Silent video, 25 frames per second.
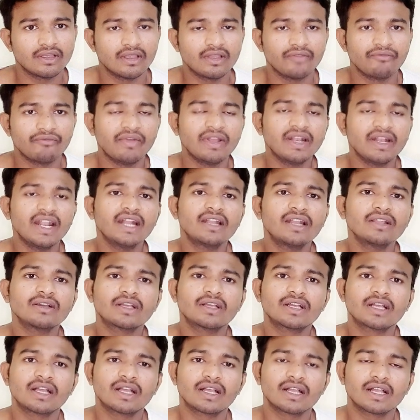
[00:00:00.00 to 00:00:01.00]
when that
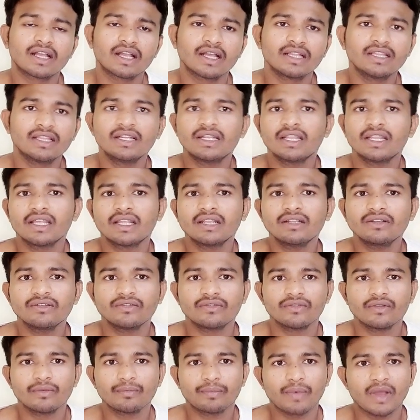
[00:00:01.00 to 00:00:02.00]
catheter
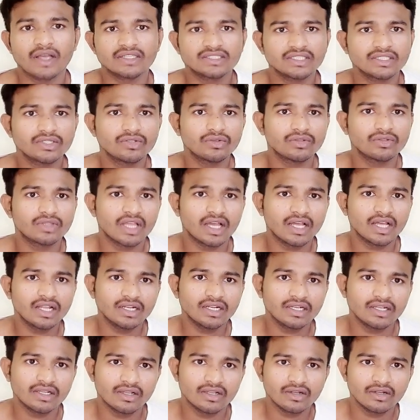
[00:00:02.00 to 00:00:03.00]
will passing to the
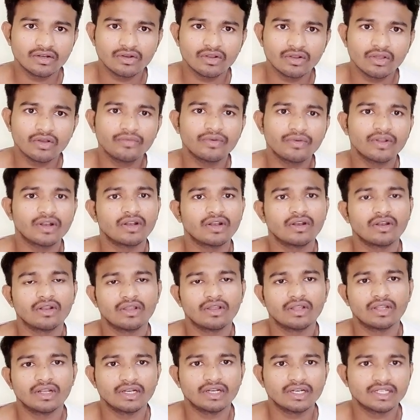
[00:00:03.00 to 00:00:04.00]

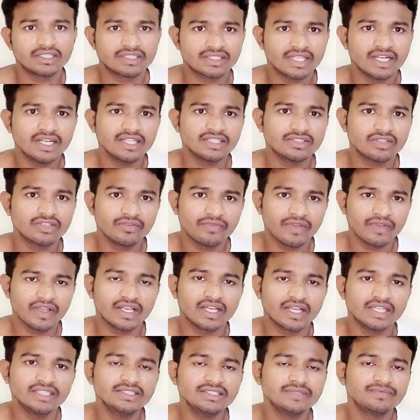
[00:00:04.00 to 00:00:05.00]
distal
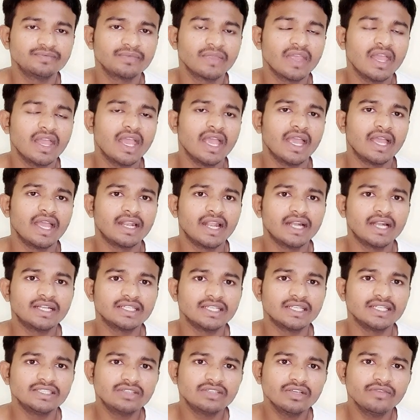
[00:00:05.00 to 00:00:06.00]
esophagus, in that
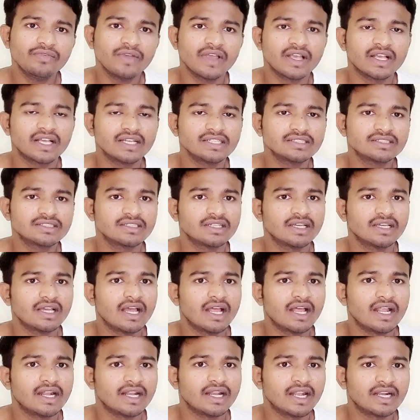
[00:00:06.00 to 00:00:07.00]
esophagus,
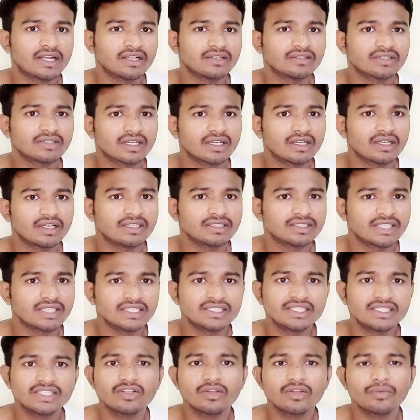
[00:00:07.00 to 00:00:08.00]
that
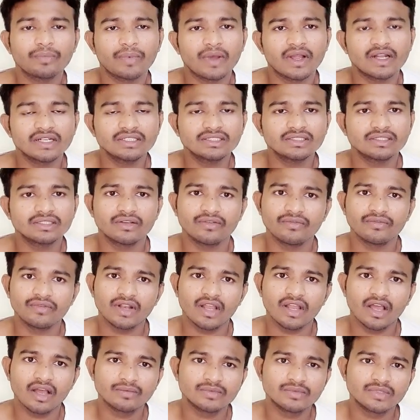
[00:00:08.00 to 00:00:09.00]
sensitive parts will
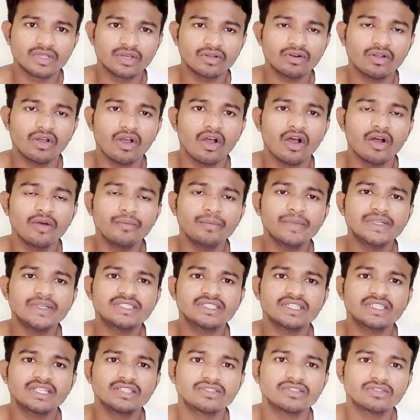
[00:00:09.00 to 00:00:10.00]
observe how
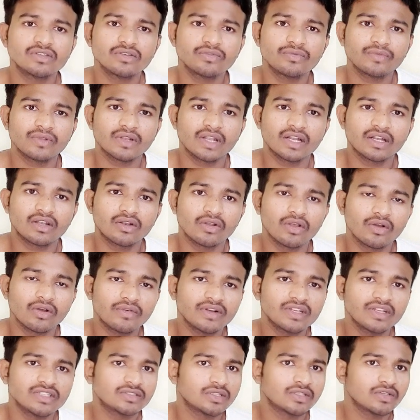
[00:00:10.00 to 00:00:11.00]
much that lower
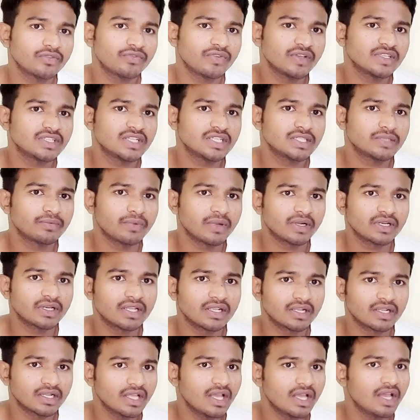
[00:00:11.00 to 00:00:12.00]
esophageal
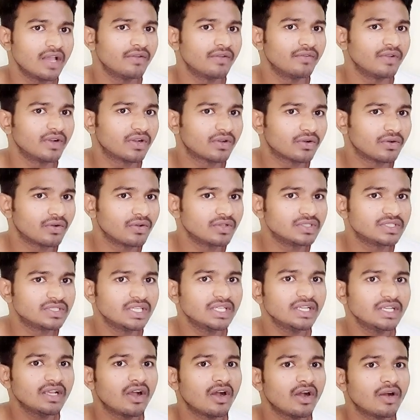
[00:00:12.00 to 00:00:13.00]
sphincter will
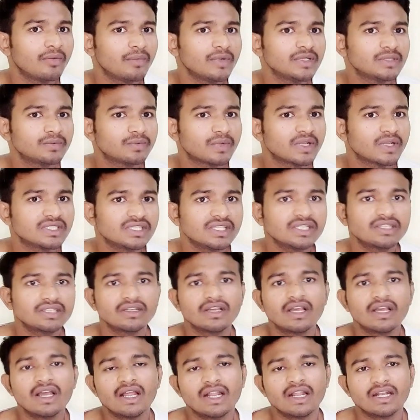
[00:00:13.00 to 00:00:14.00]
closing, how much pressure
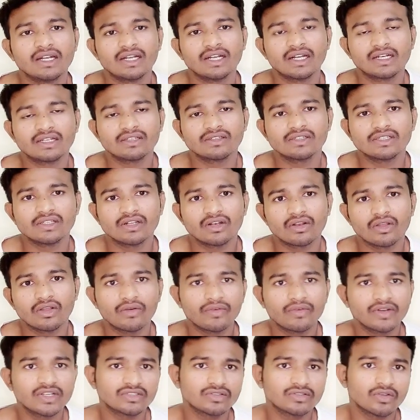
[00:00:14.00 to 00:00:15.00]
that
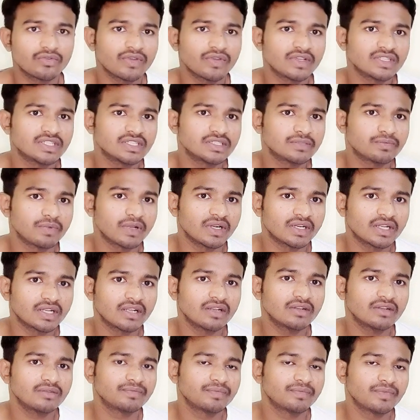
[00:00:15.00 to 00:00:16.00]
lower esophageal
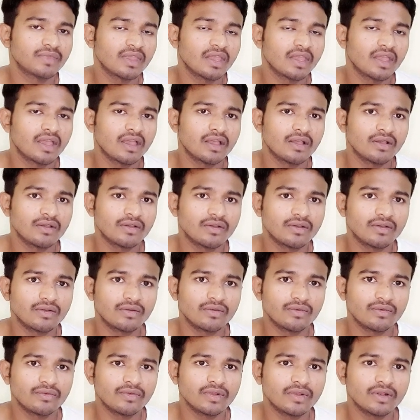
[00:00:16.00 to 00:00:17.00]
sphincter
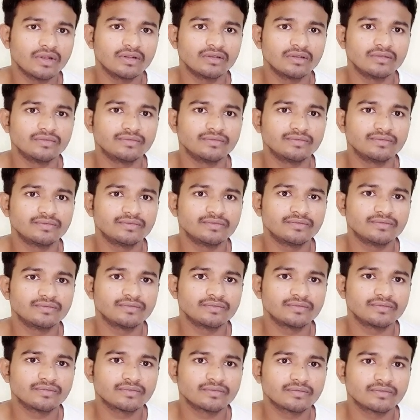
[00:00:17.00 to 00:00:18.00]
will
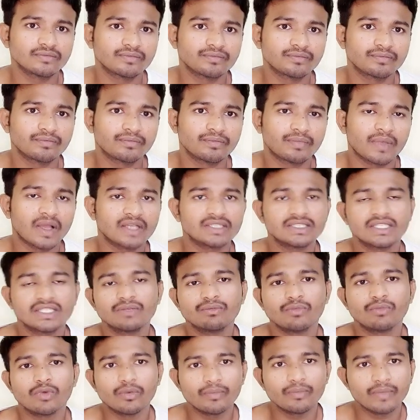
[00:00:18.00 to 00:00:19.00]
passing
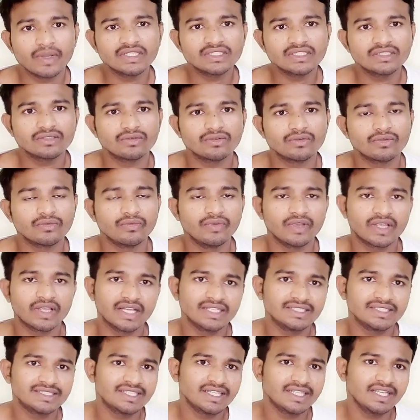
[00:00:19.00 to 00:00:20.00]
movements, we
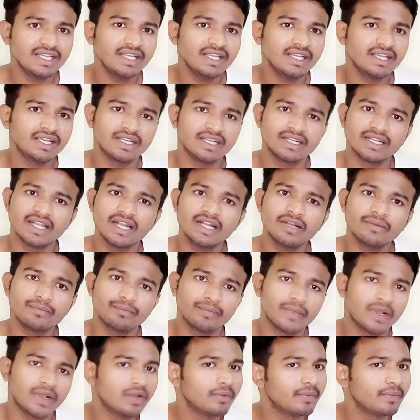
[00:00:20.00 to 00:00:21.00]
can see in that
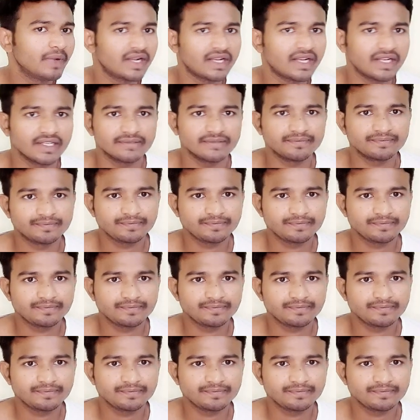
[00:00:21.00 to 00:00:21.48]
manometry.